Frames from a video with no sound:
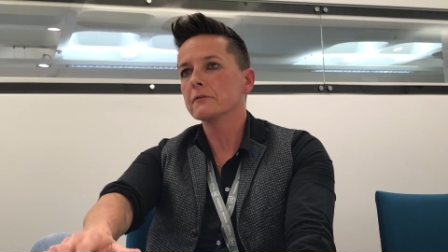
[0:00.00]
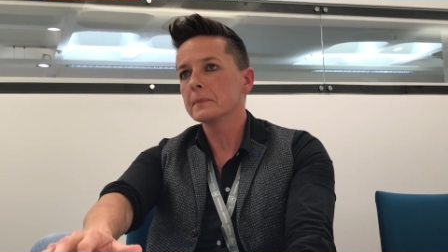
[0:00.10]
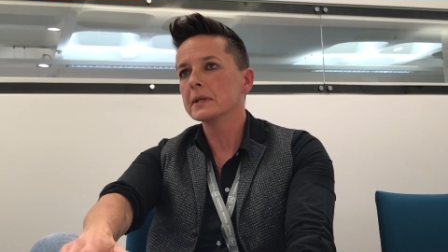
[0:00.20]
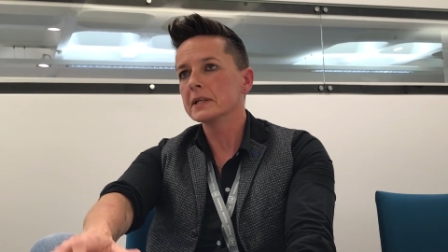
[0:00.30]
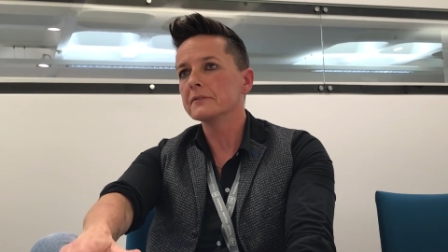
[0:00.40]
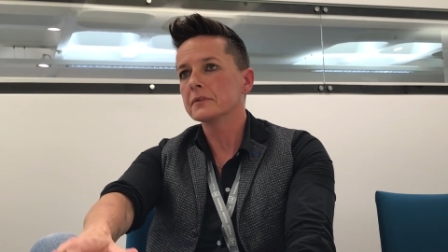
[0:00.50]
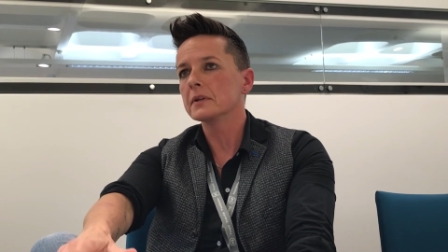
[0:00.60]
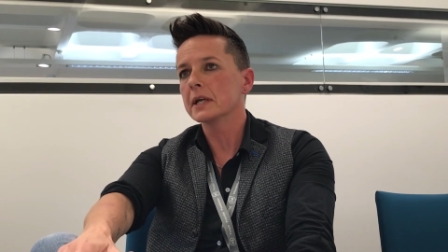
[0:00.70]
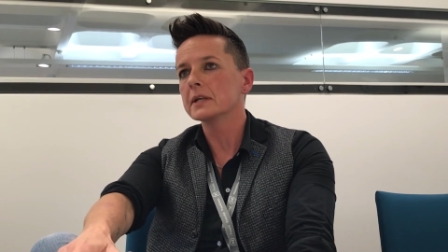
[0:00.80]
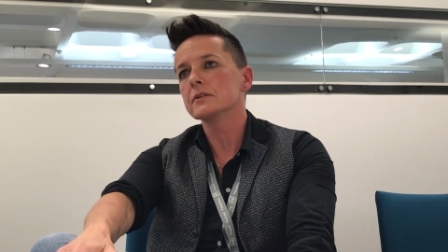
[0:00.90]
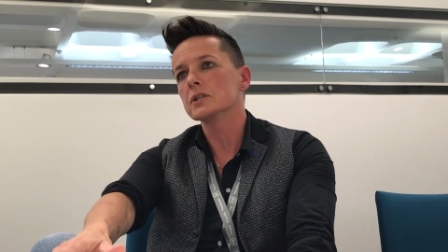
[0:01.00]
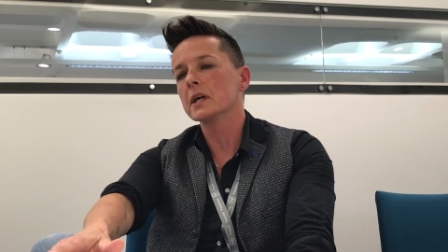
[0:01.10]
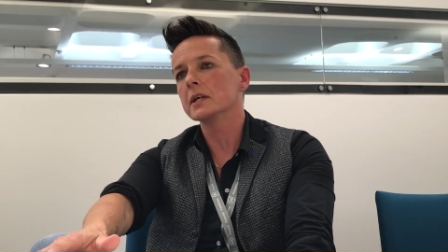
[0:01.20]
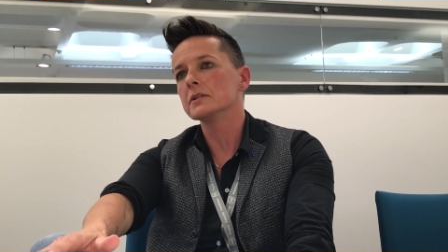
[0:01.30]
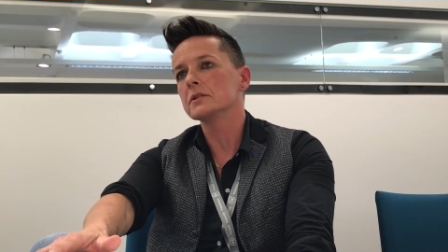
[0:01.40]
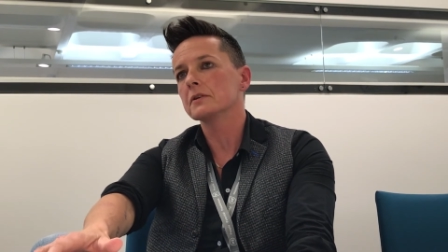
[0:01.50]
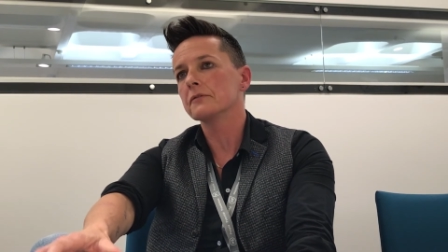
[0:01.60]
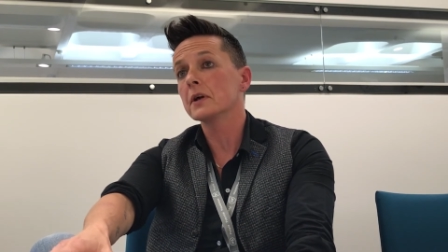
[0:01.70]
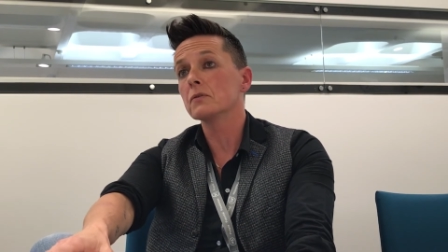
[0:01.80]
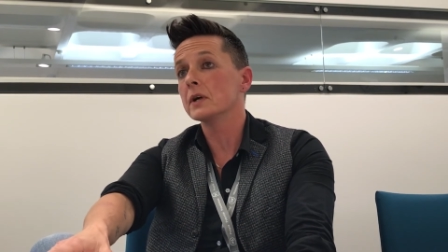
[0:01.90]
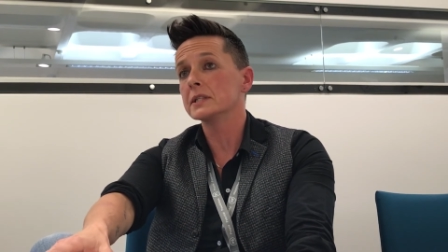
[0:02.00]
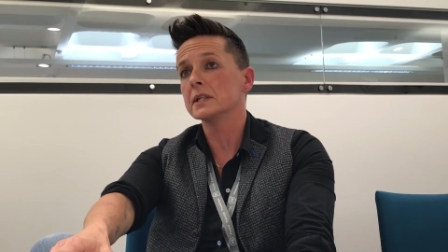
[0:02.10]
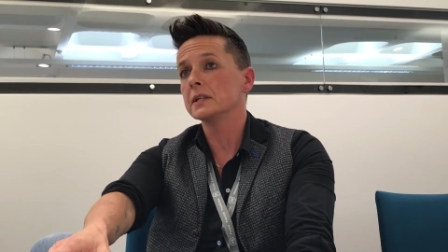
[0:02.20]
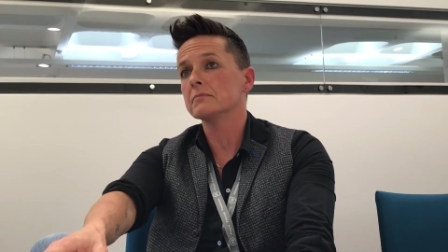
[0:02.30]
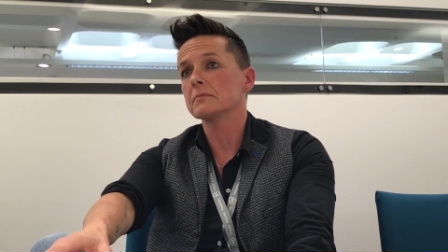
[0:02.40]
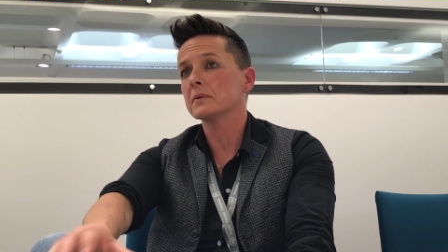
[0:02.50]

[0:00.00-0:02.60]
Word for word: I've believed that they can change. If they're ready,